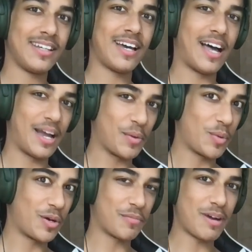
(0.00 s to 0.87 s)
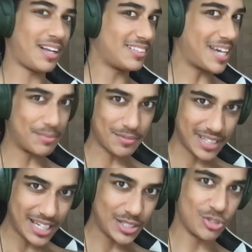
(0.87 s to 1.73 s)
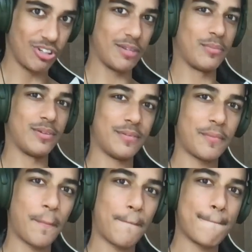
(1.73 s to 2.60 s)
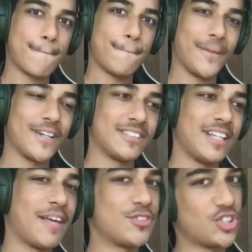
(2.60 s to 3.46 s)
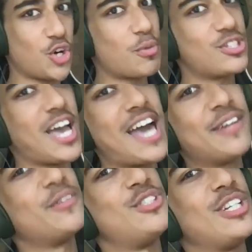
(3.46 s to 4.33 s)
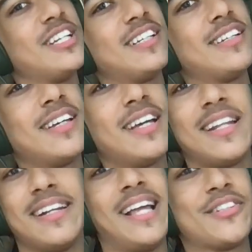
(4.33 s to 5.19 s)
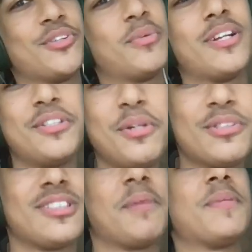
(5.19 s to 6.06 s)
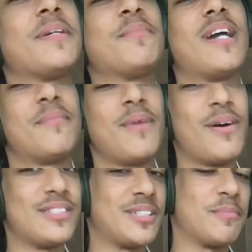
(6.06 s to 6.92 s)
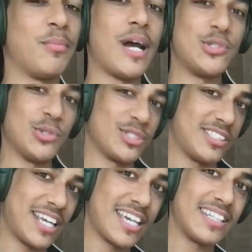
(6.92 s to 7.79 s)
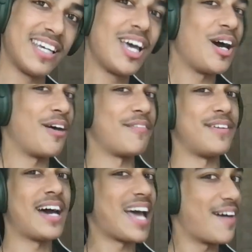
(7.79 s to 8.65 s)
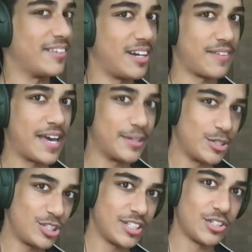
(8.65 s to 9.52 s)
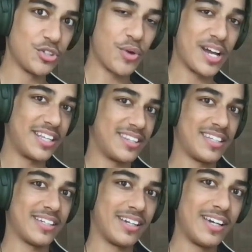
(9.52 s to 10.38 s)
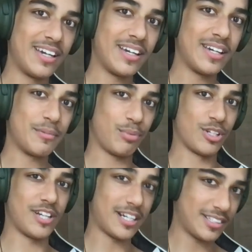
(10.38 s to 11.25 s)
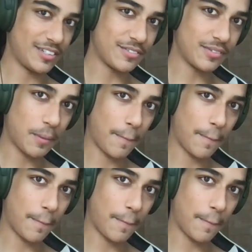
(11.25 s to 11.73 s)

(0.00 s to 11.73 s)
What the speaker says: I won't maladaptive daydream, because I'll have so much energy that I'll actually want to do something, but I'm always in a perpetual state of not having enough energy to do anything productive,